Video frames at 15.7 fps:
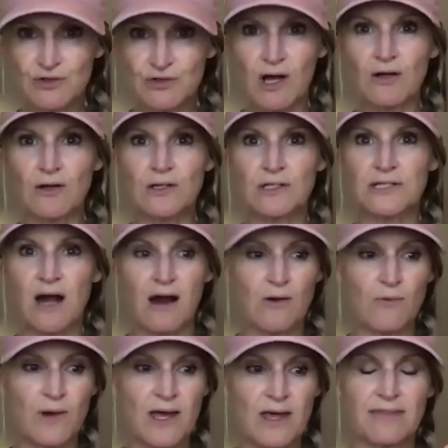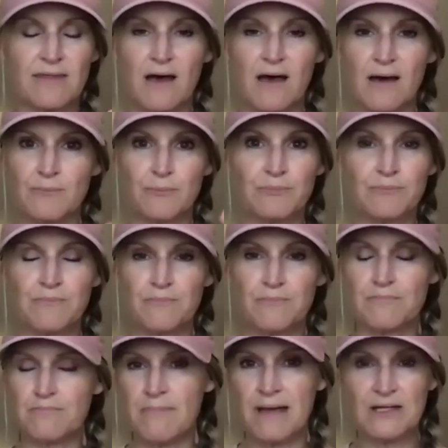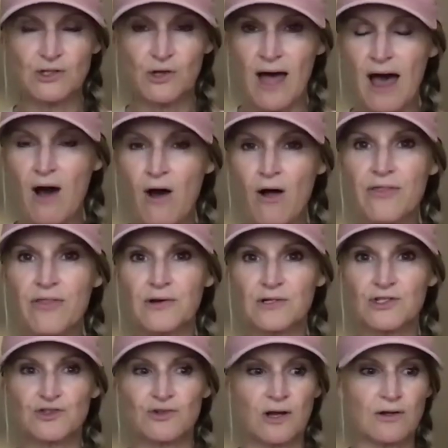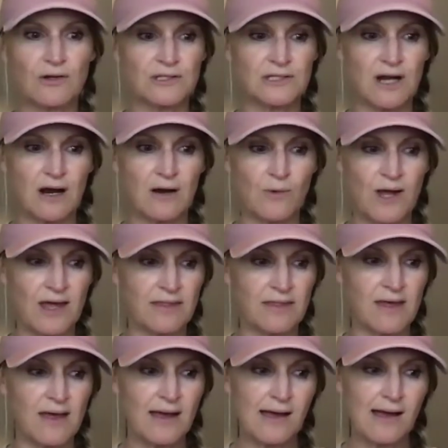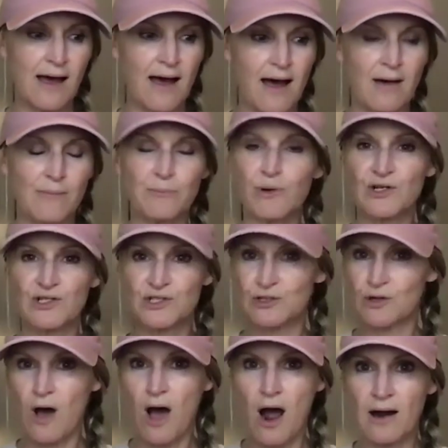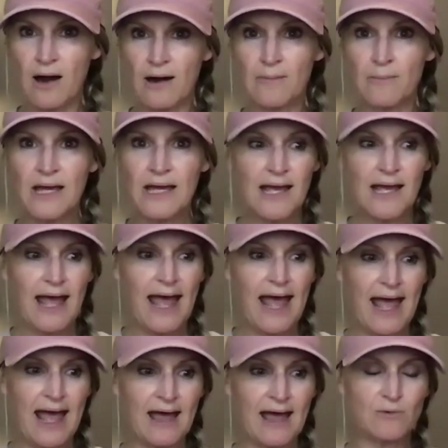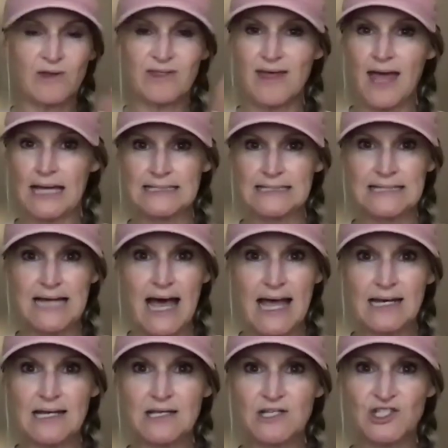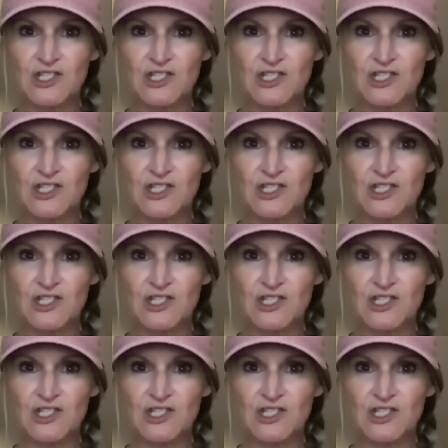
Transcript: struggles are with mental health, her struggles are with personal harm and with anxiety.